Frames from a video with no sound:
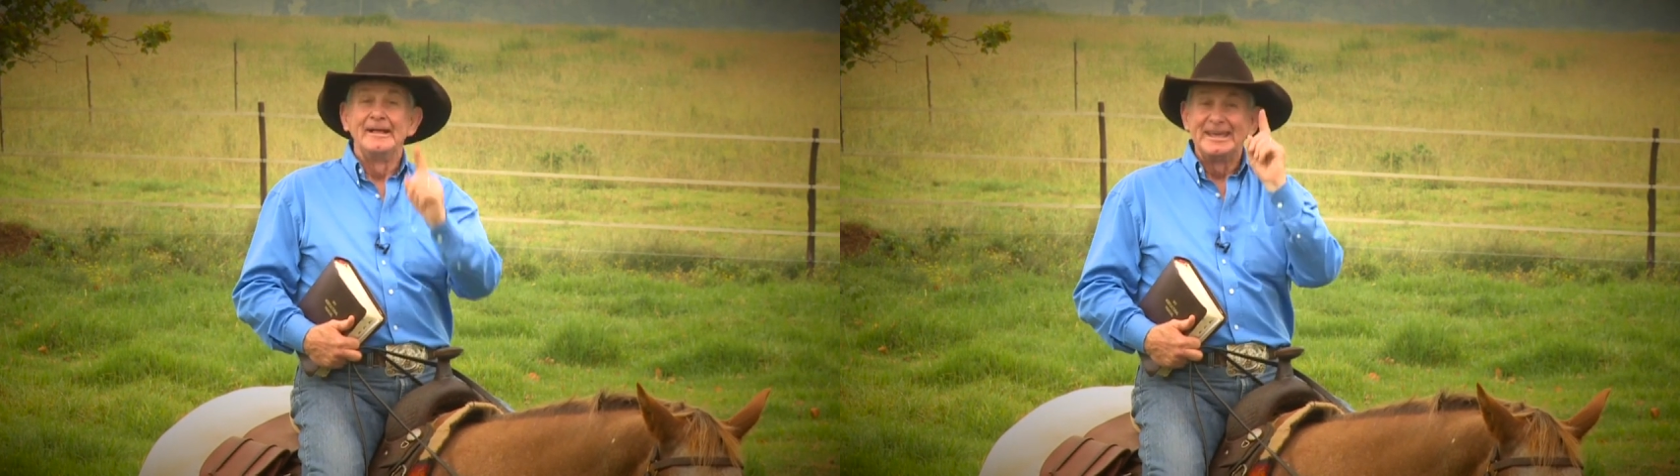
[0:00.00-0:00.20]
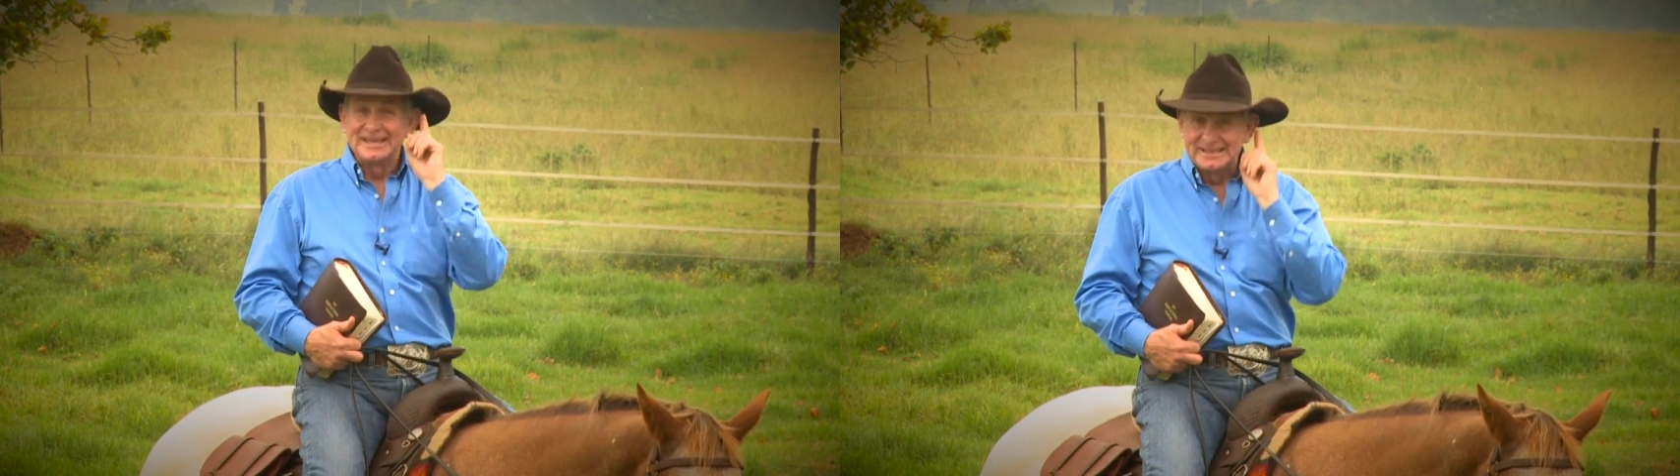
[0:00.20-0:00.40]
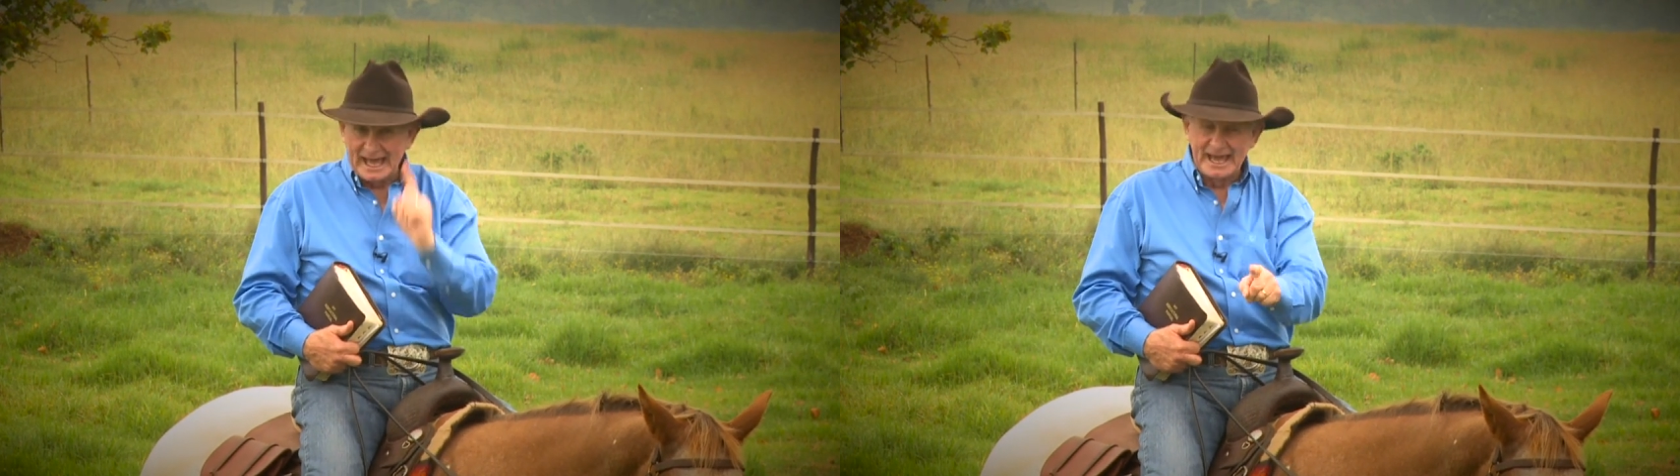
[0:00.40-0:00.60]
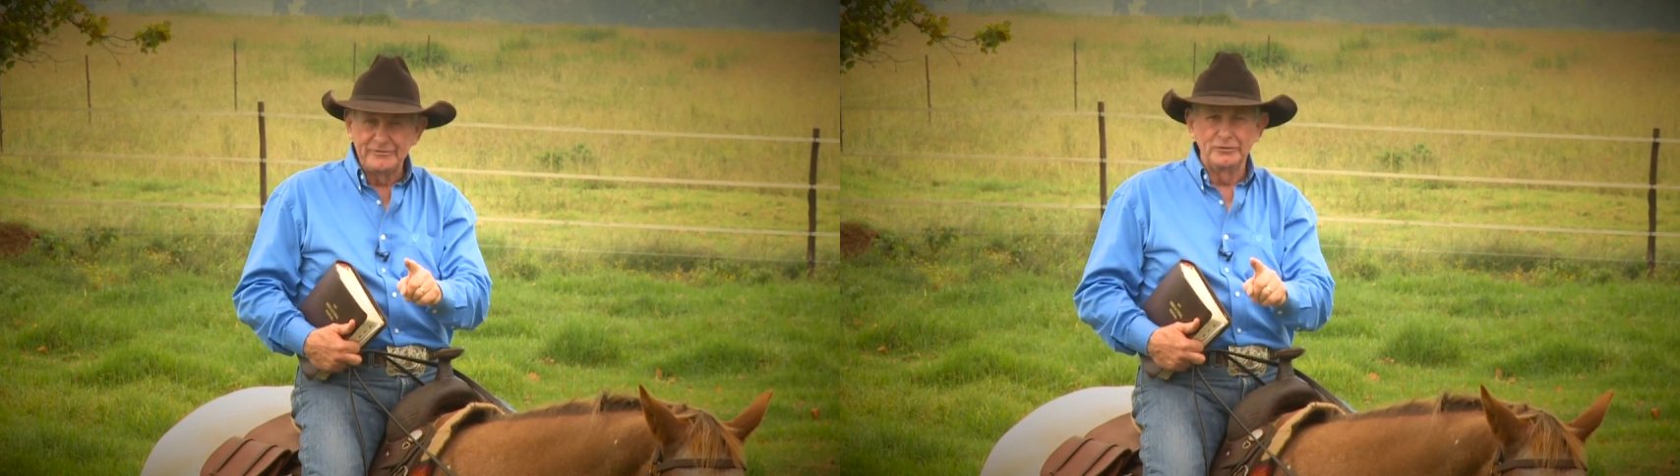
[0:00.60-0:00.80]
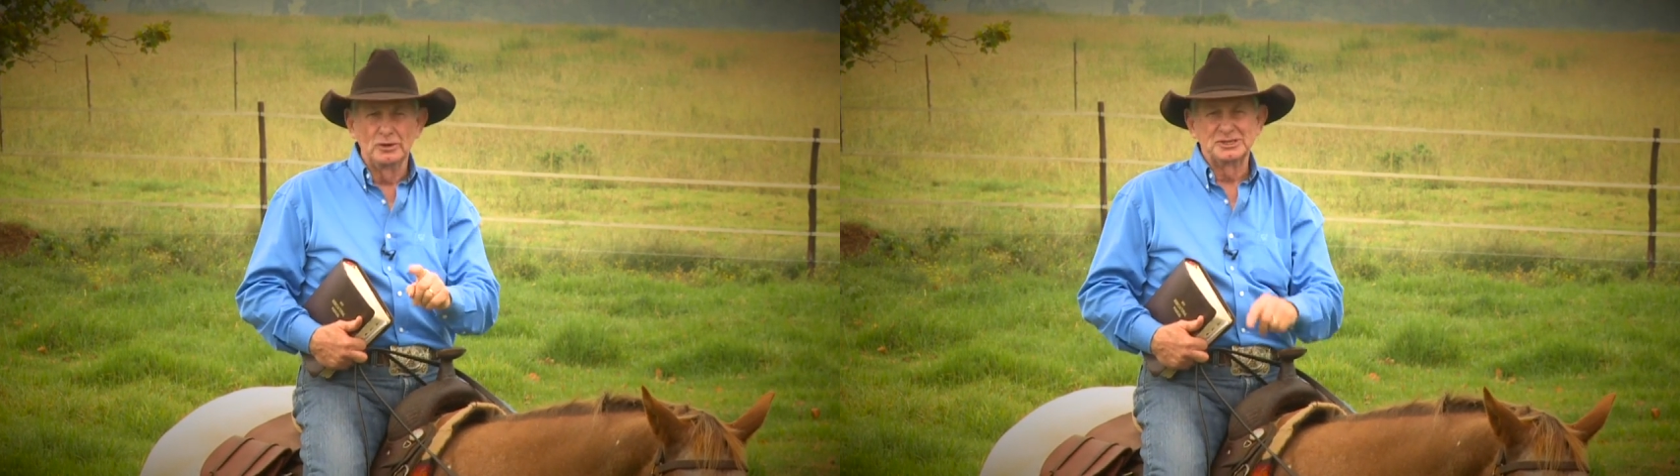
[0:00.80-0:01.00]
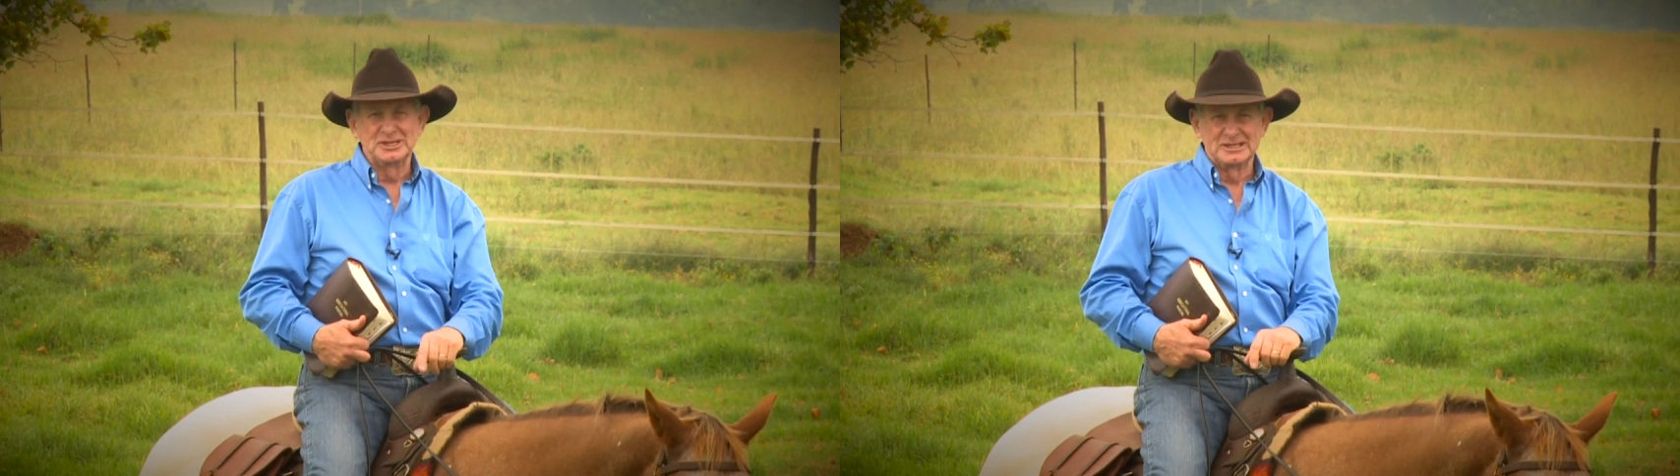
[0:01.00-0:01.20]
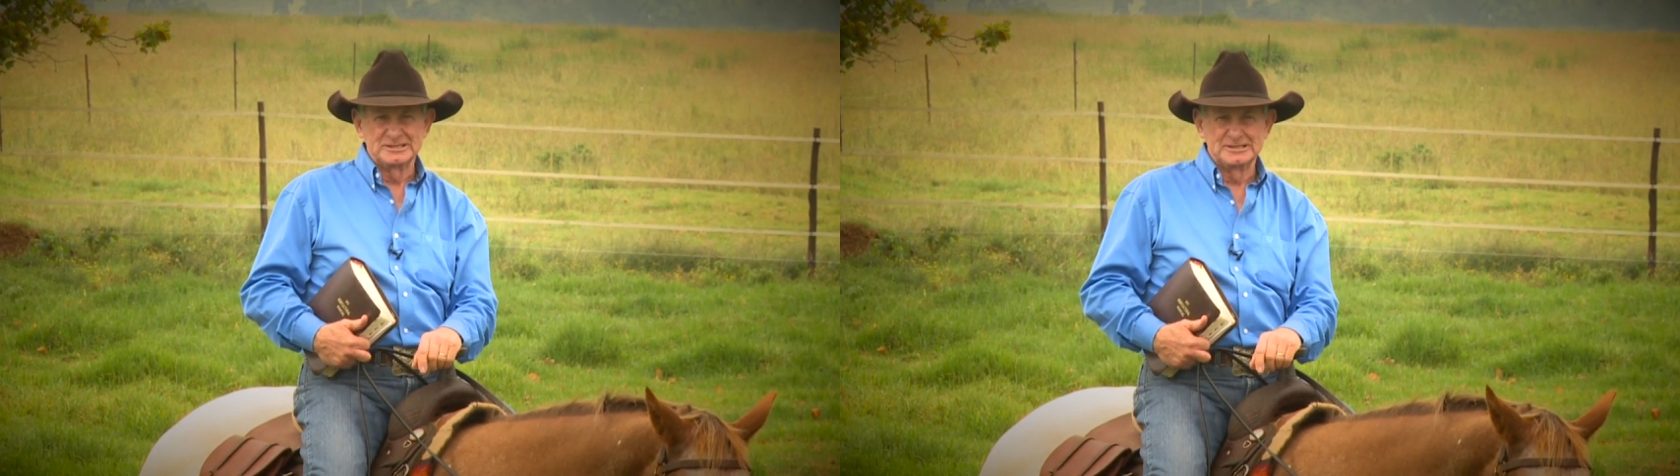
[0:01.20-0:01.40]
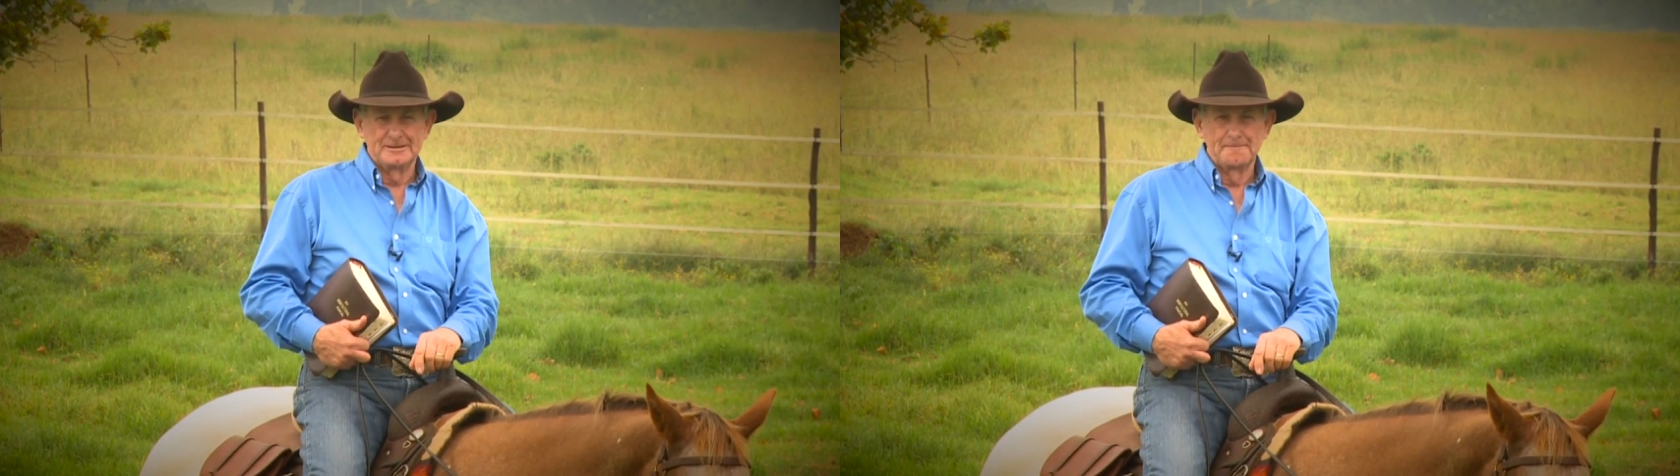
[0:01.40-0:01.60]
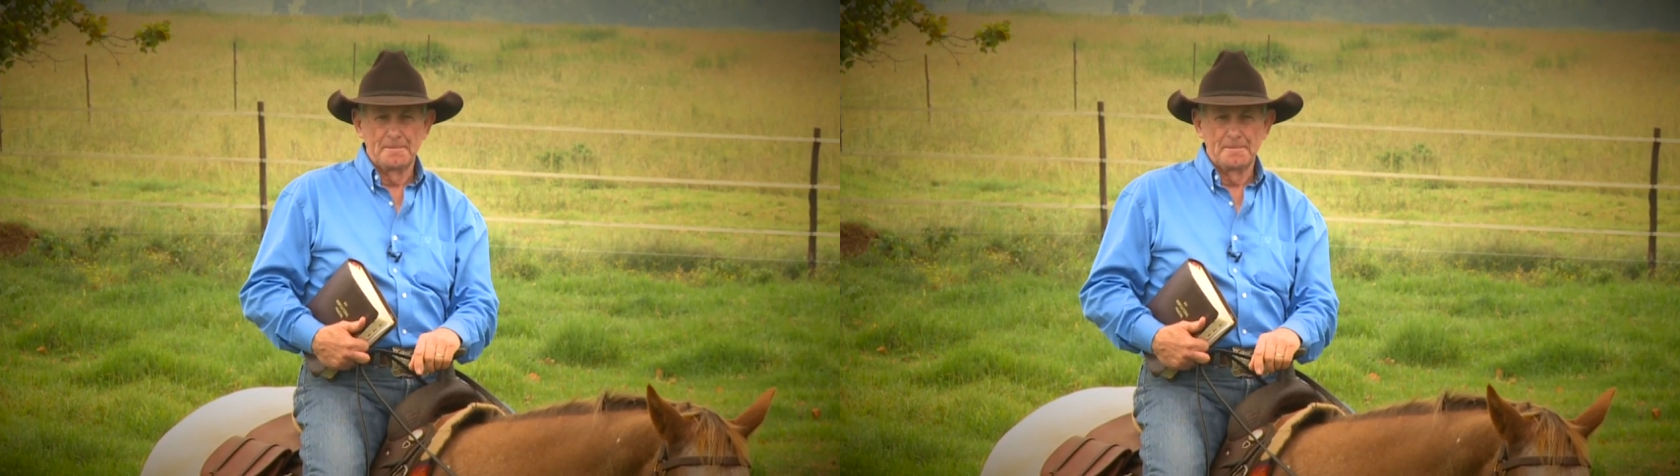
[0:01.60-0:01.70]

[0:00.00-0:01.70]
He died for your sins.